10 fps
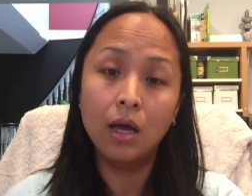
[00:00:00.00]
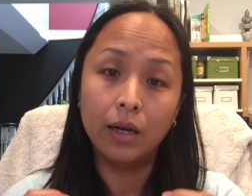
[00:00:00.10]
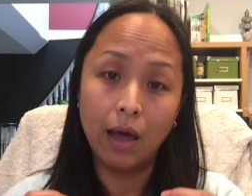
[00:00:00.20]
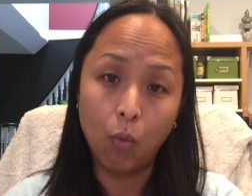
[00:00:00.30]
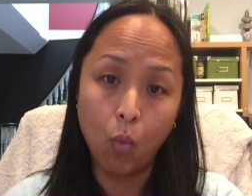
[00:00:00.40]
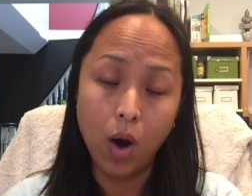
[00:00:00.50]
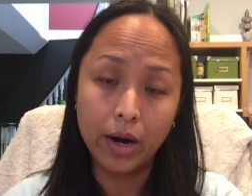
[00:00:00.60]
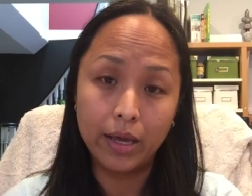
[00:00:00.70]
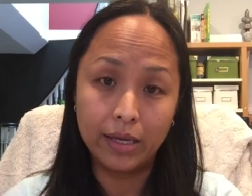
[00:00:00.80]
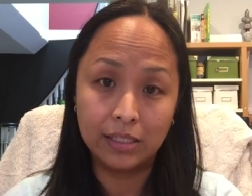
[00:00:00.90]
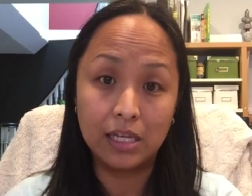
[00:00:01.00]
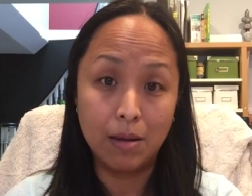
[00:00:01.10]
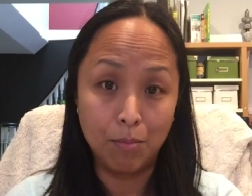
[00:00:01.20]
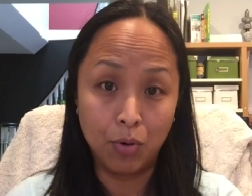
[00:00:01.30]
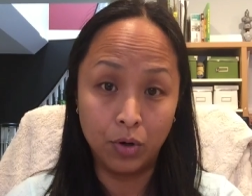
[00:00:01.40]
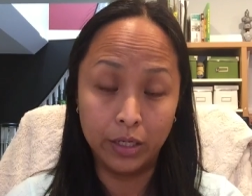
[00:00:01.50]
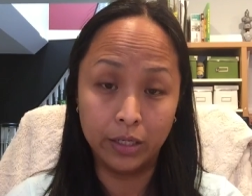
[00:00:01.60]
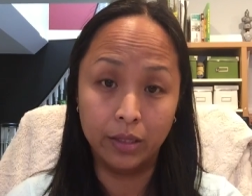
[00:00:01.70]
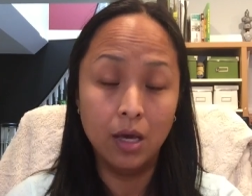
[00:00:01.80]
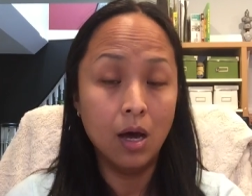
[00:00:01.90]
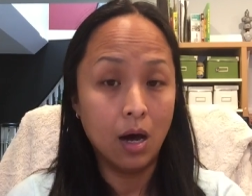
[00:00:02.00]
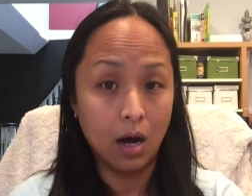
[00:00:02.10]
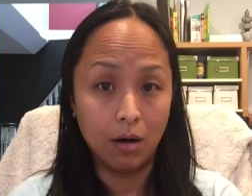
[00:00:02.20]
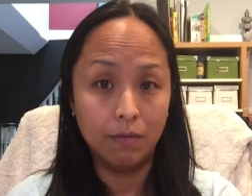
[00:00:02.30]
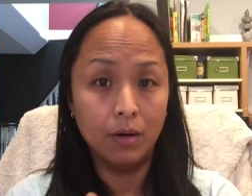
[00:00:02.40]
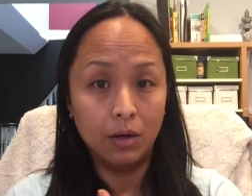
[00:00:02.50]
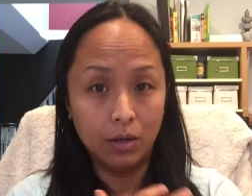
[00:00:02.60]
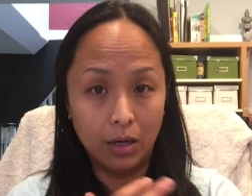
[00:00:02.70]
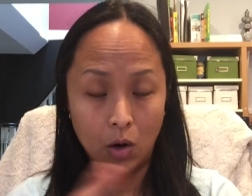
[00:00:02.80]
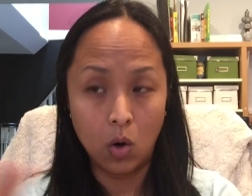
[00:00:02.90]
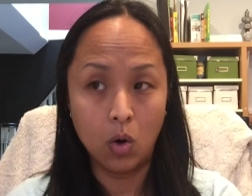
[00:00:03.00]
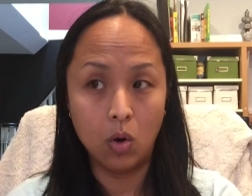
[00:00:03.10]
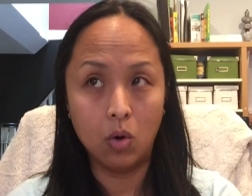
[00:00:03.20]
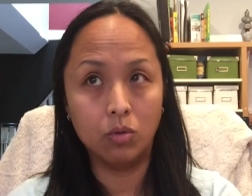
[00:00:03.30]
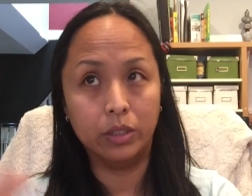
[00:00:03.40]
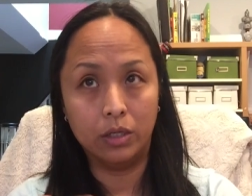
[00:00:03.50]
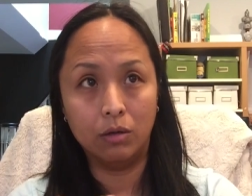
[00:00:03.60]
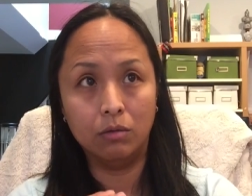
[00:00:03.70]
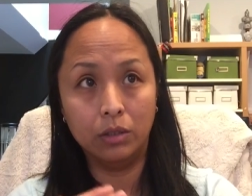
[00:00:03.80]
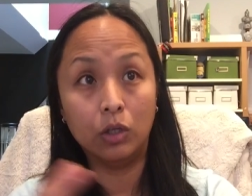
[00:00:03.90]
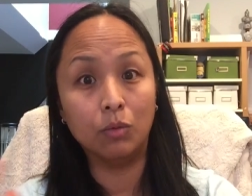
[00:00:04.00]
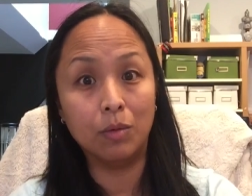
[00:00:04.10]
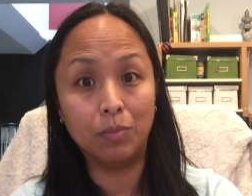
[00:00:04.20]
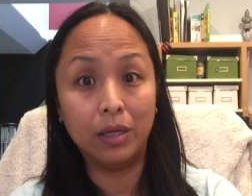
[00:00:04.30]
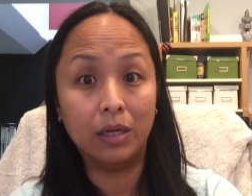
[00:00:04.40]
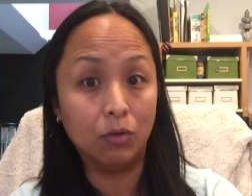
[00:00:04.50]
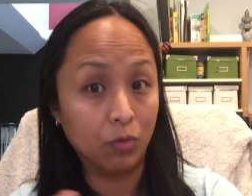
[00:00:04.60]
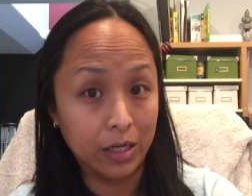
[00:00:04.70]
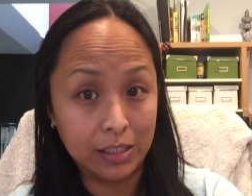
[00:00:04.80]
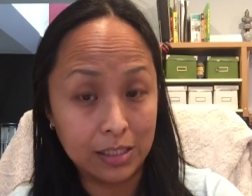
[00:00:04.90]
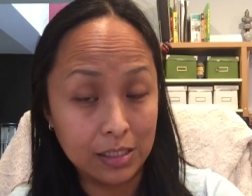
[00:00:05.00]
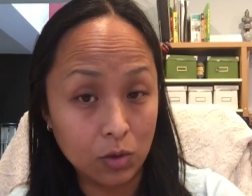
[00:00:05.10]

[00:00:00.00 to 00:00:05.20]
like what is important of the whole, human being, races,